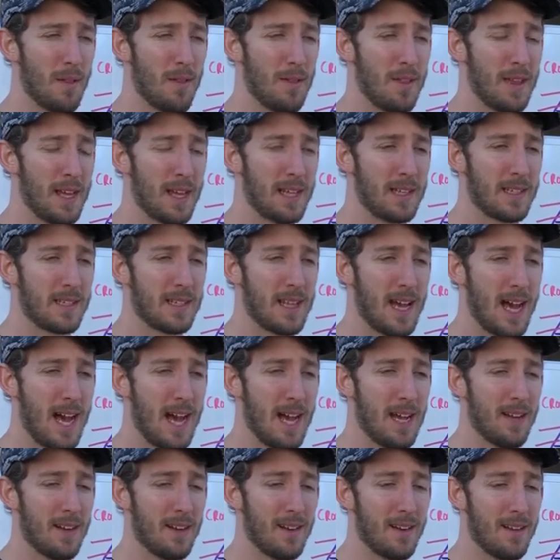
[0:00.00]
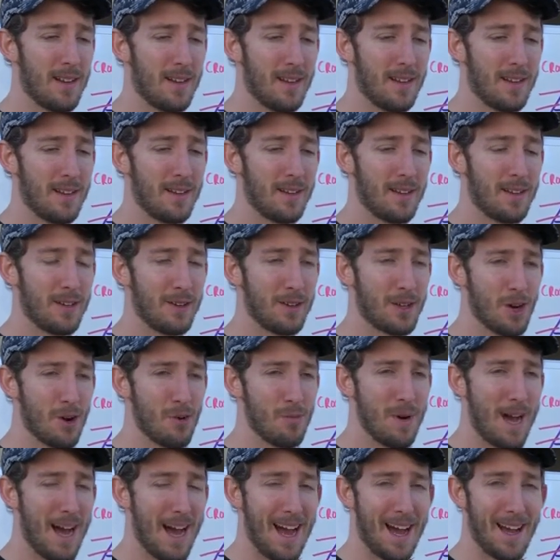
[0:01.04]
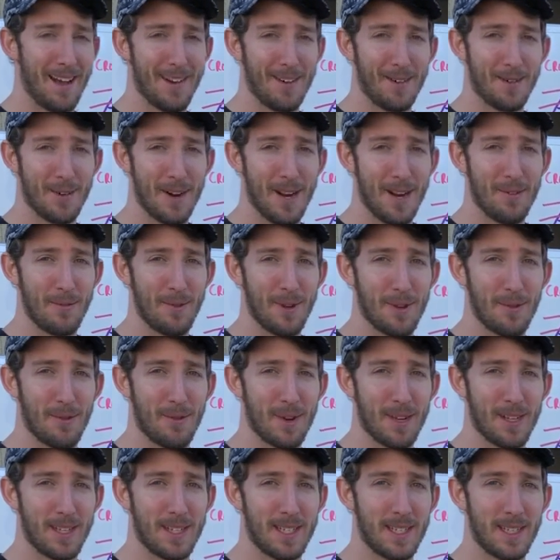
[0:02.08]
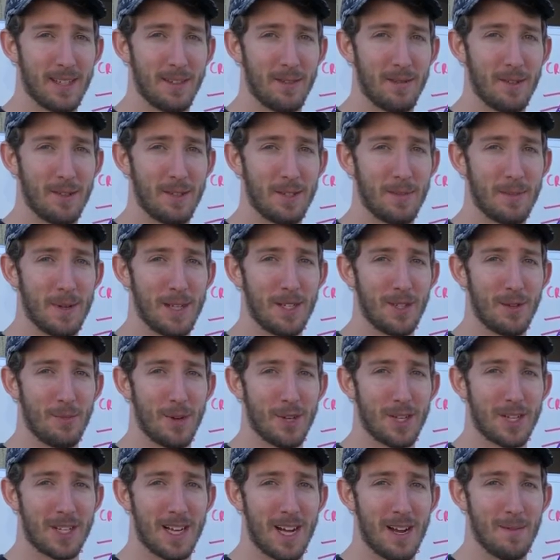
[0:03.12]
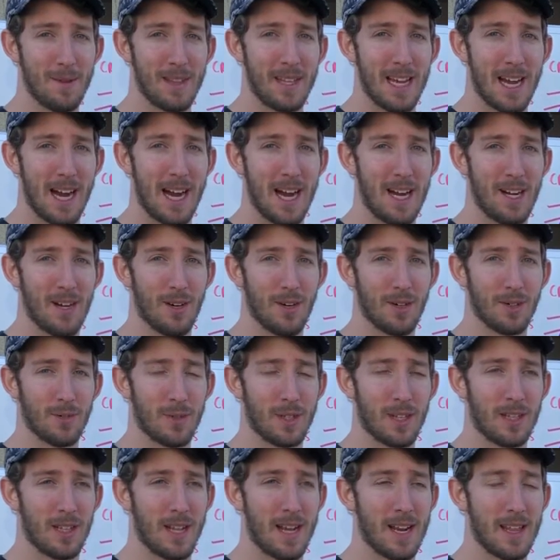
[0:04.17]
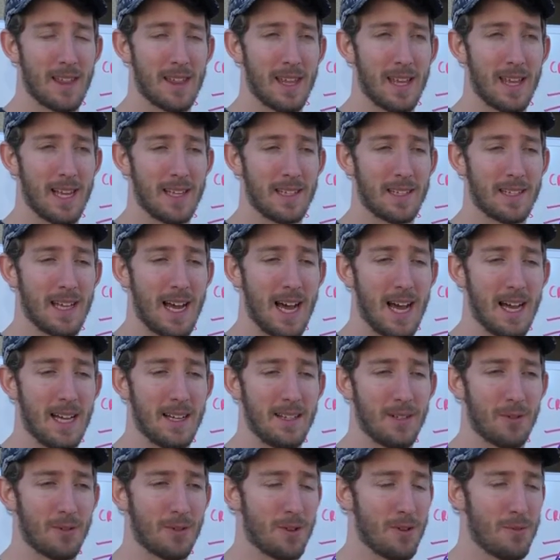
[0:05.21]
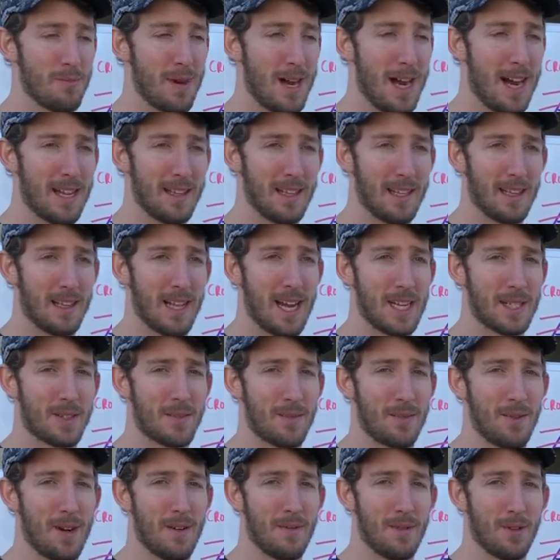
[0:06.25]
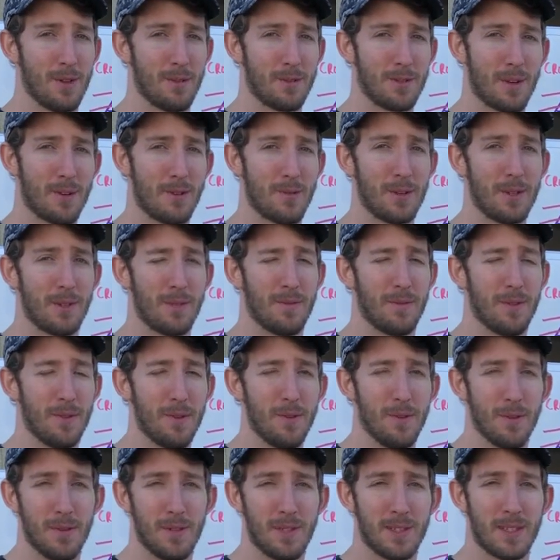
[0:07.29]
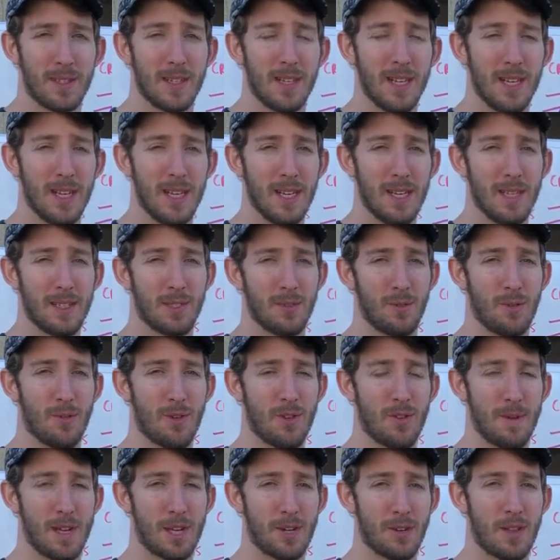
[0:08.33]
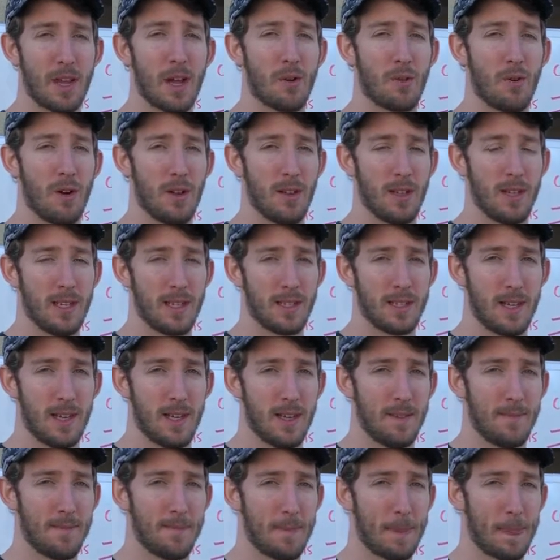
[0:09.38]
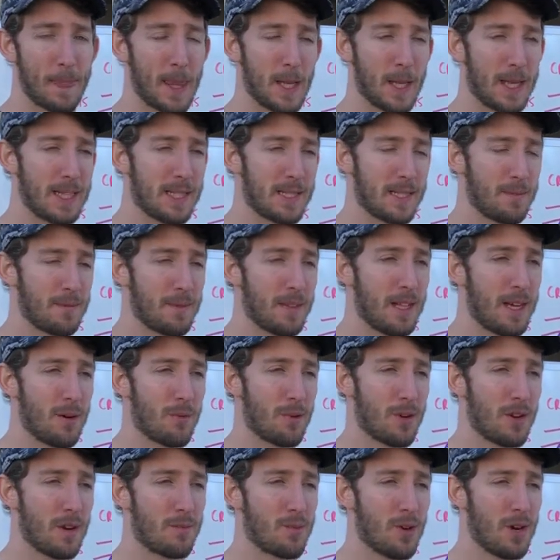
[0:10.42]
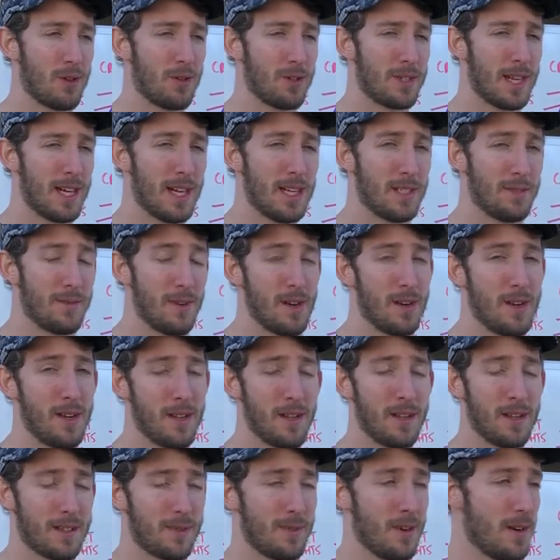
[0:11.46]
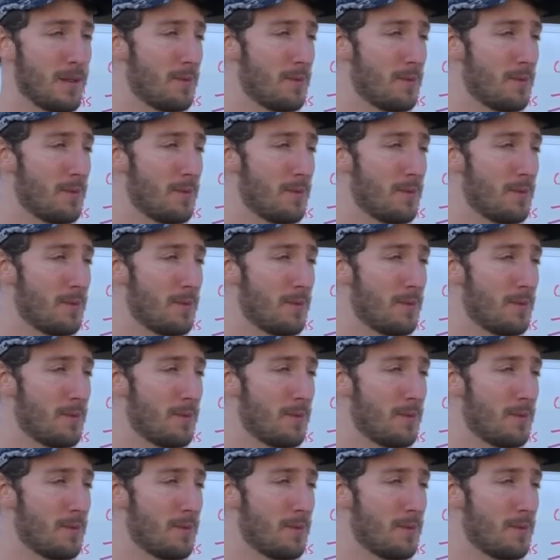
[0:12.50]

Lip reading: things that go bad, right? We don't want to spend too much time in the aisles with a lot of things that don't go bad. They last forever. Those aren't real foods. So we want to make sure that quality is there. And that's something that we're going to prioritize. It's very